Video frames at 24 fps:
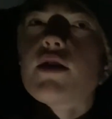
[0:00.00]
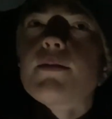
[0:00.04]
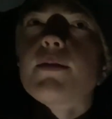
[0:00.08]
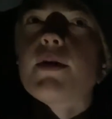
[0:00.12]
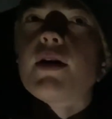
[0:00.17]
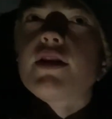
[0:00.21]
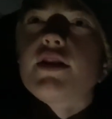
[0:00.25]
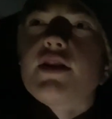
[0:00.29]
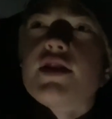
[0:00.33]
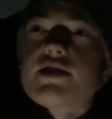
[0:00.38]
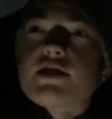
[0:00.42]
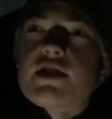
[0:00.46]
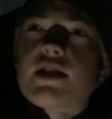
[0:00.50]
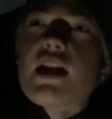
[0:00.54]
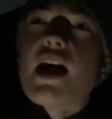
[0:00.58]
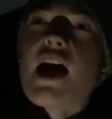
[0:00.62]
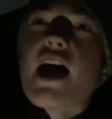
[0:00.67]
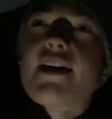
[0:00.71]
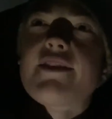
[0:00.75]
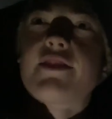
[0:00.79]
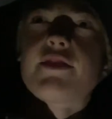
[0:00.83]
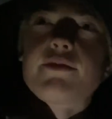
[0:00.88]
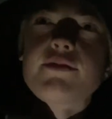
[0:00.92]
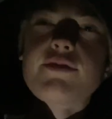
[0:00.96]
but there's a
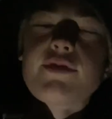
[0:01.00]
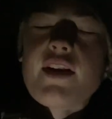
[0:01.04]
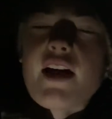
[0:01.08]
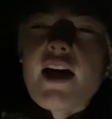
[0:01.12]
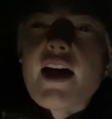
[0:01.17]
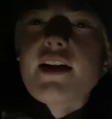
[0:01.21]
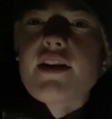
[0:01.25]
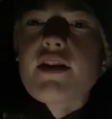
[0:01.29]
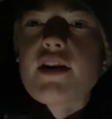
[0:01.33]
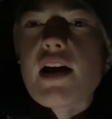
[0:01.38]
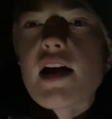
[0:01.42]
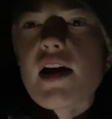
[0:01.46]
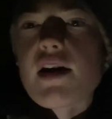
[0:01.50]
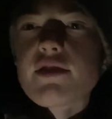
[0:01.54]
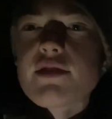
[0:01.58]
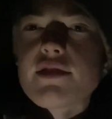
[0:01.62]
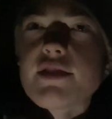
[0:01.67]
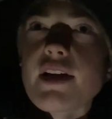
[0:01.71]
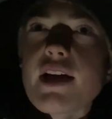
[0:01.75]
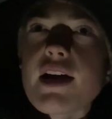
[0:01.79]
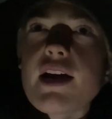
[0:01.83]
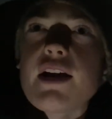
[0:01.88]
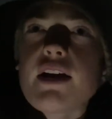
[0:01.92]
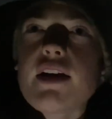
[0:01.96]
lot of them flying around in
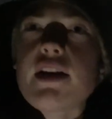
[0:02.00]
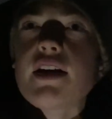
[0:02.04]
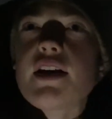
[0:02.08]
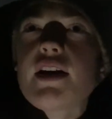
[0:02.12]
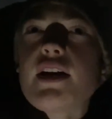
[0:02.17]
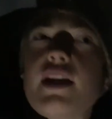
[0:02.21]
the area,